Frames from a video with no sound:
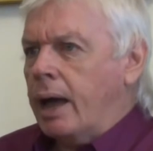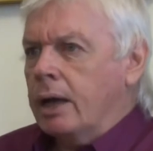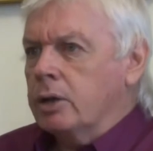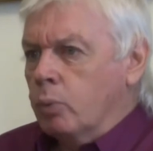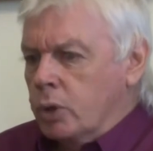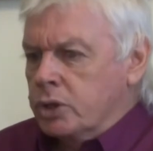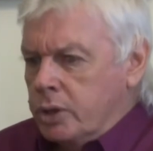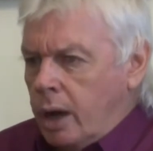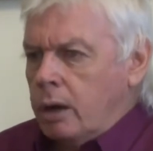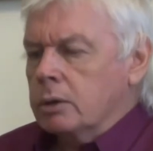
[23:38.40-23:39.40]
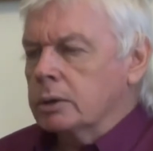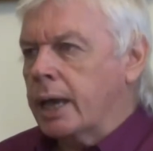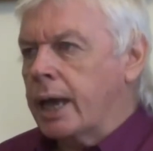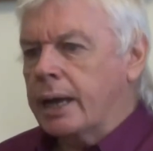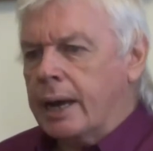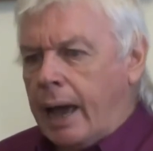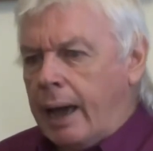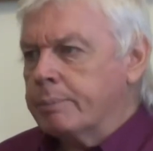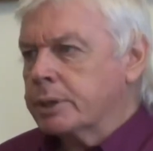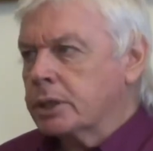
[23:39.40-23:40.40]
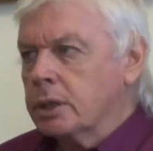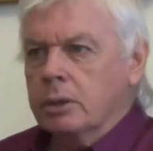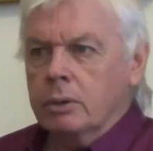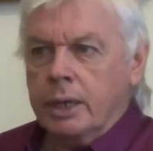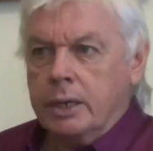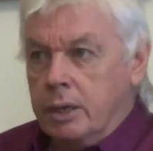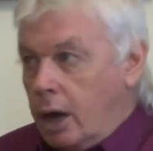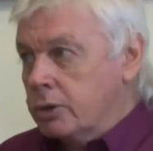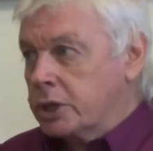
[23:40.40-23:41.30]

would know they had absolutely no